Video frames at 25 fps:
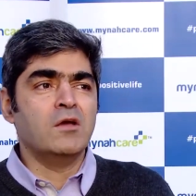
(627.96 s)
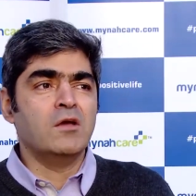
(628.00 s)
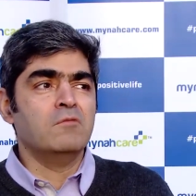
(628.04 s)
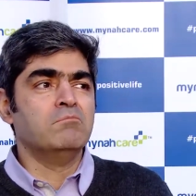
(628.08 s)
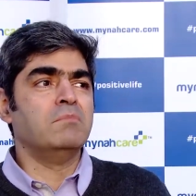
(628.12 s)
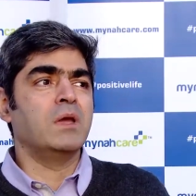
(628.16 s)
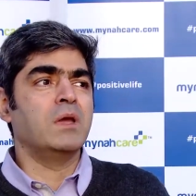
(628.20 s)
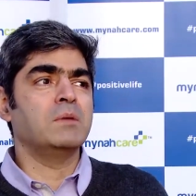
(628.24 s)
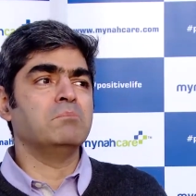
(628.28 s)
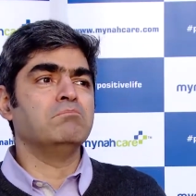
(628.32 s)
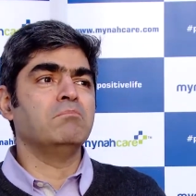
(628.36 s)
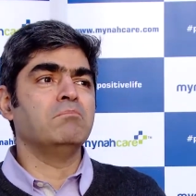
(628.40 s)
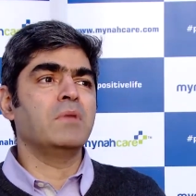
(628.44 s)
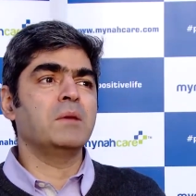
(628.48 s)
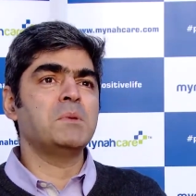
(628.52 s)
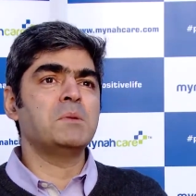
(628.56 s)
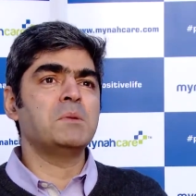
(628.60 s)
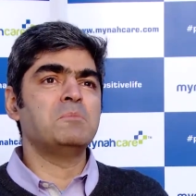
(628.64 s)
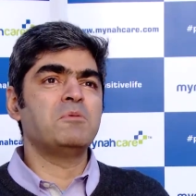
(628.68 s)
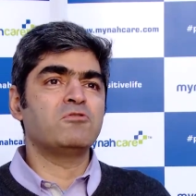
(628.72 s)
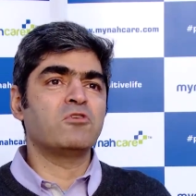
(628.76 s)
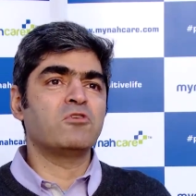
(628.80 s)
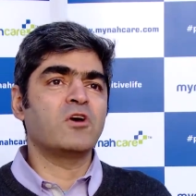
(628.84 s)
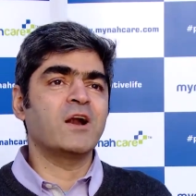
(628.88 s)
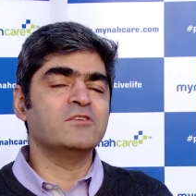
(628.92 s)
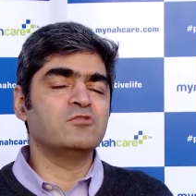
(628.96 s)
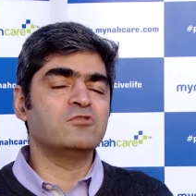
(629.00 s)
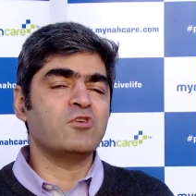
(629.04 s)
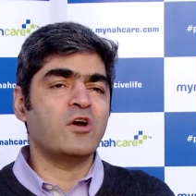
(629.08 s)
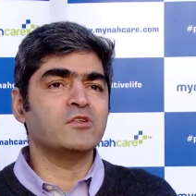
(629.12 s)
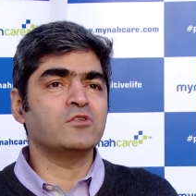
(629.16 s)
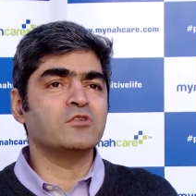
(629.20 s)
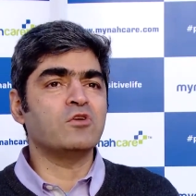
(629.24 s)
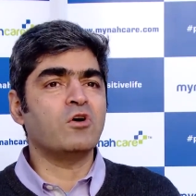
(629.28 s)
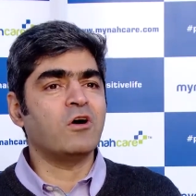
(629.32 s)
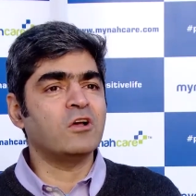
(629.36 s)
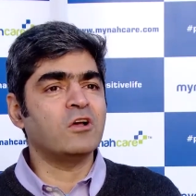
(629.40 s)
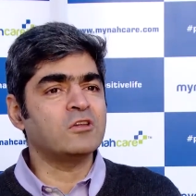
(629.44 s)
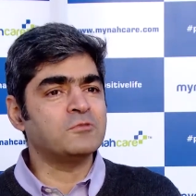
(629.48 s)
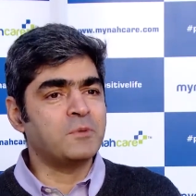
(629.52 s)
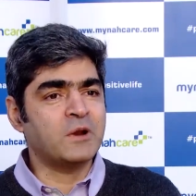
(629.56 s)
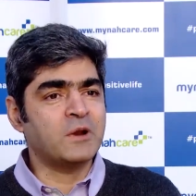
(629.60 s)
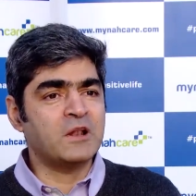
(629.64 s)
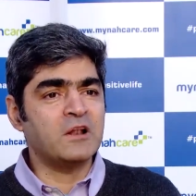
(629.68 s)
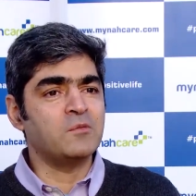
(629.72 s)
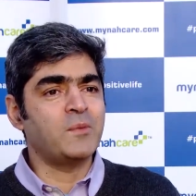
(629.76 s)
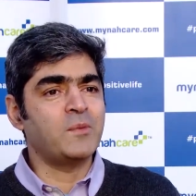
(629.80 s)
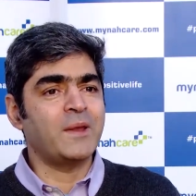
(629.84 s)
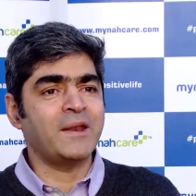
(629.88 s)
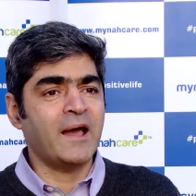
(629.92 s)
Maybe before I joined the
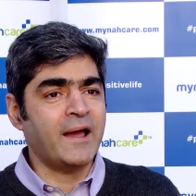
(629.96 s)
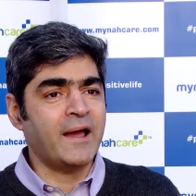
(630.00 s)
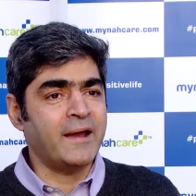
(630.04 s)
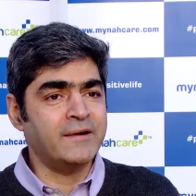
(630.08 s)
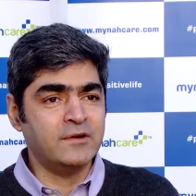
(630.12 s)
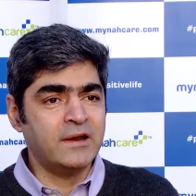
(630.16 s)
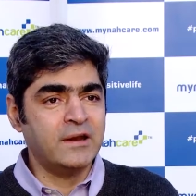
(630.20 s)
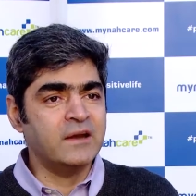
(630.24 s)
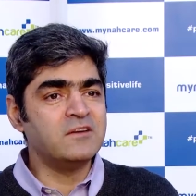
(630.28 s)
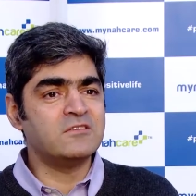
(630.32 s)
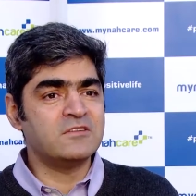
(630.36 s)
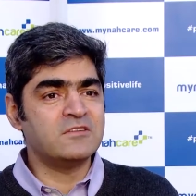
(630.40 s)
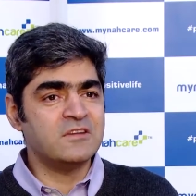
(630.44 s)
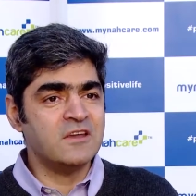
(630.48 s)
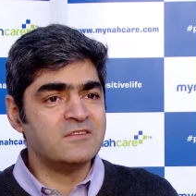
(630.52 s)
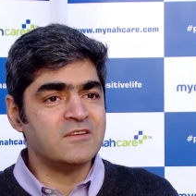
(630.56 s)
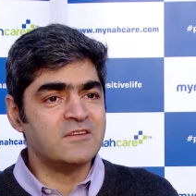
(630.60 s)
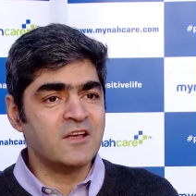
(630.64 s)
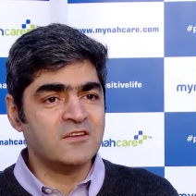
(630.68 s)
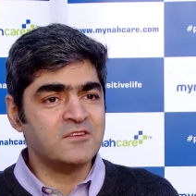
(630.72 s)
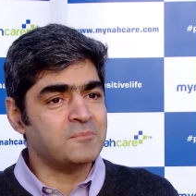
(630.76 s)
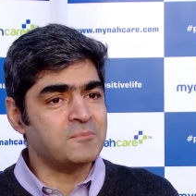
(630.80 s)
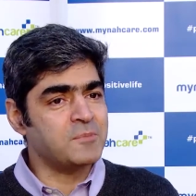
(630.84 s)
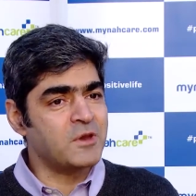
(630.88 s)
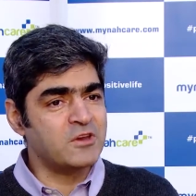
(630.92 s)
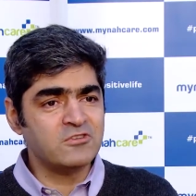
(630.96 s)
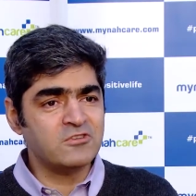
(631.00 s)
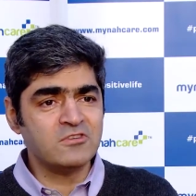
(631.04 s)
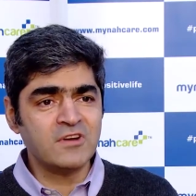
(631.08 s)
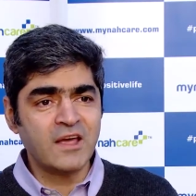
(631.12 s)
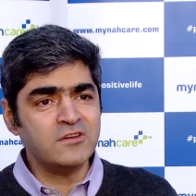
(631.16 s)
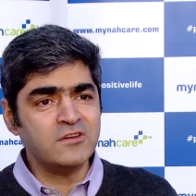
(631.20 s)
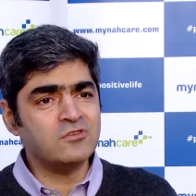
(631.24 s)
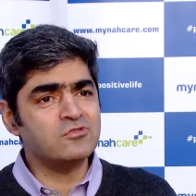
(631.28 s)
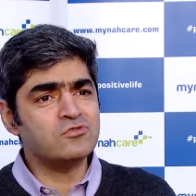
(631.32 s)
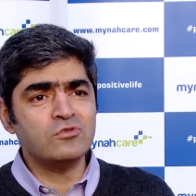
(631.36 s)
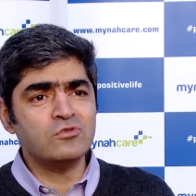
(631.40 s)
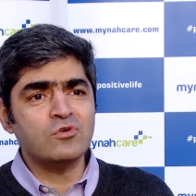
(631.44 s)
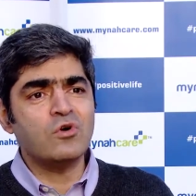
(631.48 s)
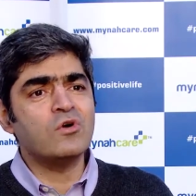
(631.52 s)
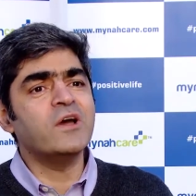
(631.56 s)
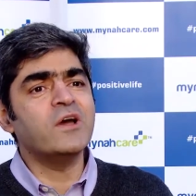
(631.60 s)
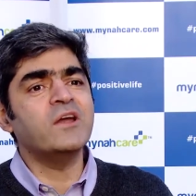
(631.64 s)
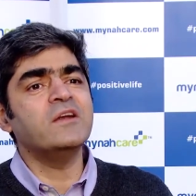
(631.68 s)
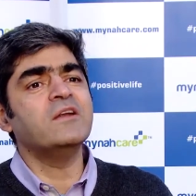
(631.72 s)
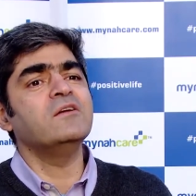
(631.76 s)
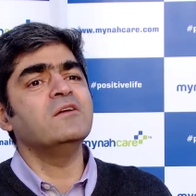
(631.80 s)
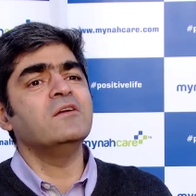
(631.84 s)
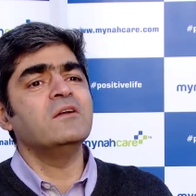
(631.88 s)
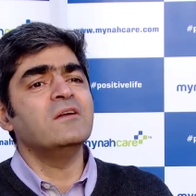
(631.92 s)
hospital, when I did see such a patient, I used to go
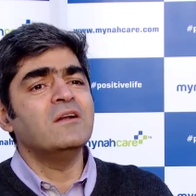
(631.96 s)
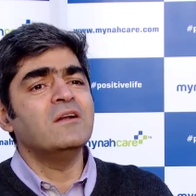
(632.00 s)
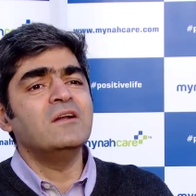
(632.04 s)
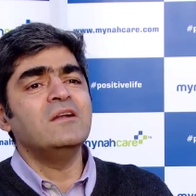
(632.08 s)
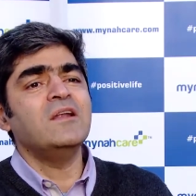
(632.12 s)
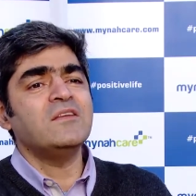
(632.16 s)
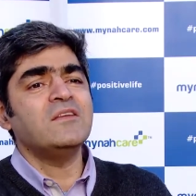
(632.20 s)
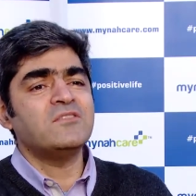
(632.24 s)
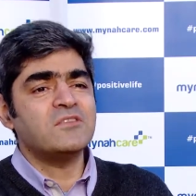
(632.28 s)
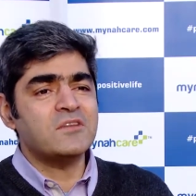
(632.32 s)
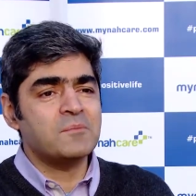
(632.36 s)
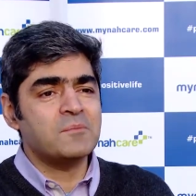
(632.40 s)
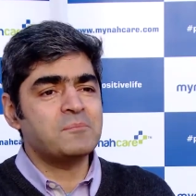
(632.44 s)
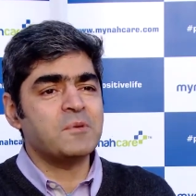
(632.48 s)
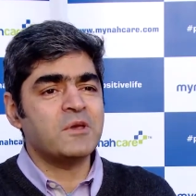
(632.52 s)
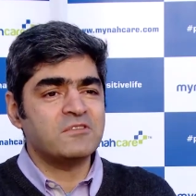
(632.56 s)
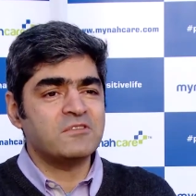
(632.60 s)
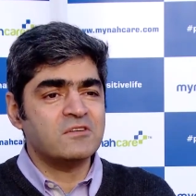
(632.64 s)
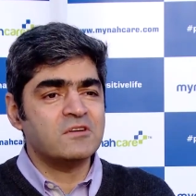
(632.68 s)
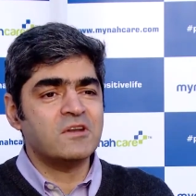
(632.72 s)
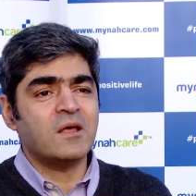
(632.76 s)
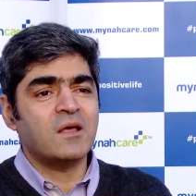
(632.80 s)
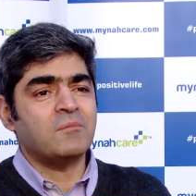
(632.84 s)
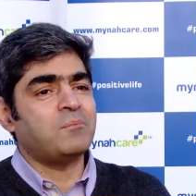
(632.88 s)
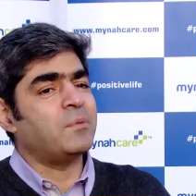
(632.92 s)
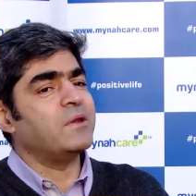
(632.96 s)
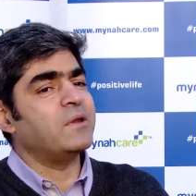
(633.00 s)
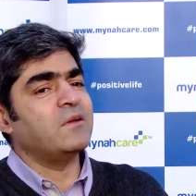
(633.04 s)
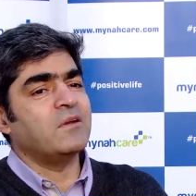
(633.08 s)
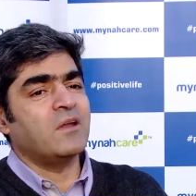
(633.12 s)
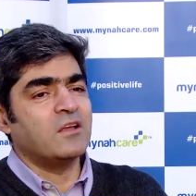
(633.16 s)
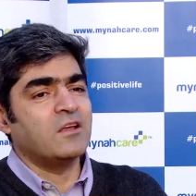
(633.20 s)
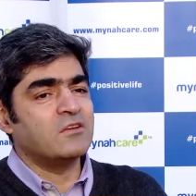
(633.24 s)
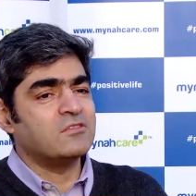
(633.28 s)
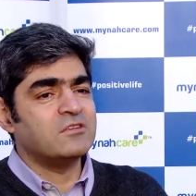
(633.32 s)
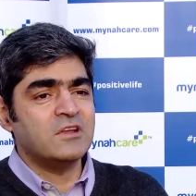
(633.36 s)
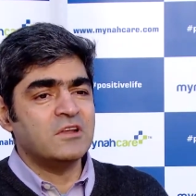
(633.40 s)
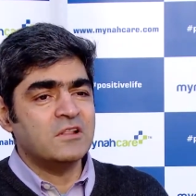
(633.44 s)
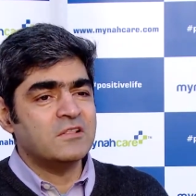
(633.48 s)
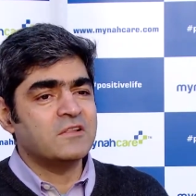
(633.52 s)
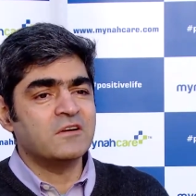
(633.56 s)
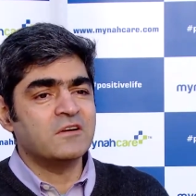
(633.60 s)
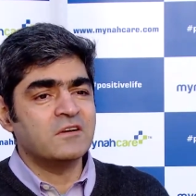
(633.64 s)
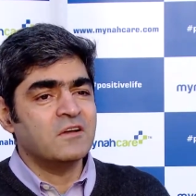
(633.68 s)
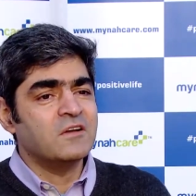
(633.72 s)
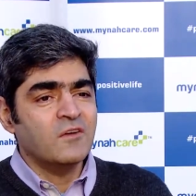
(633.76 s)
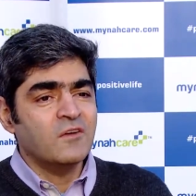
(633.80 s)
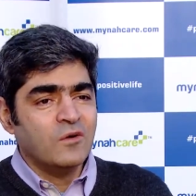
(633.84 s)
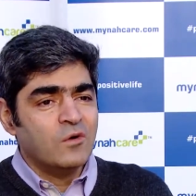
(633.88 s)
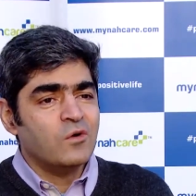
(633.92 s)
ahead and laser the patient up and seal the
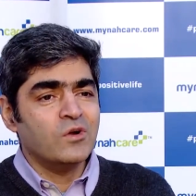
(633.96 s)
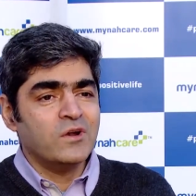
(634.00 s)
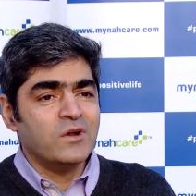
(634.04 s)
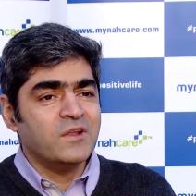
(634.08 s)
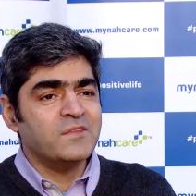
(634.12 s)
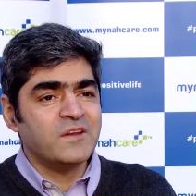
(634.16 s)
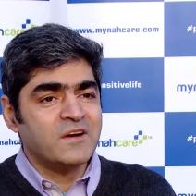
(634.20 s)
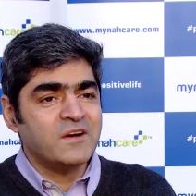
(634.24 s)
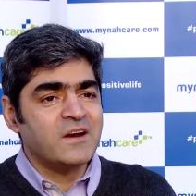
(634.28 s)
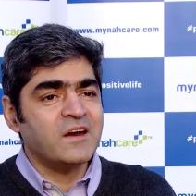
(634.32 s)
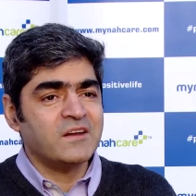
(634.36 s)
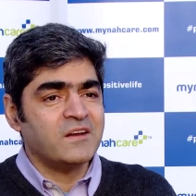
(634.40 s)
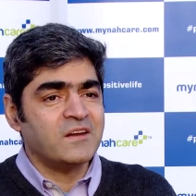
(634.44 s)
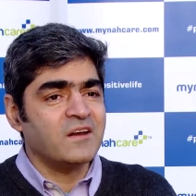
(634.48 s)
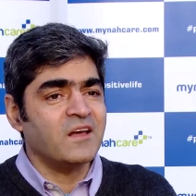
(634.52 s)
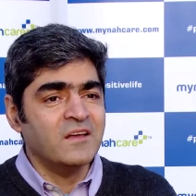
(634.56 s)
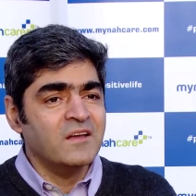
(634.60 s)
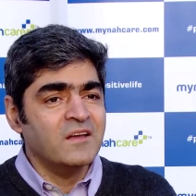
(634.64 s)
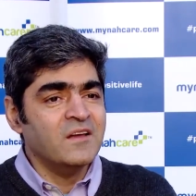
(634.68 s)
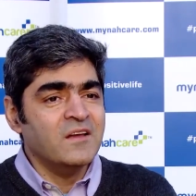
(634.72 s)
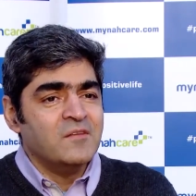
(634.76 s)
hole in the retina.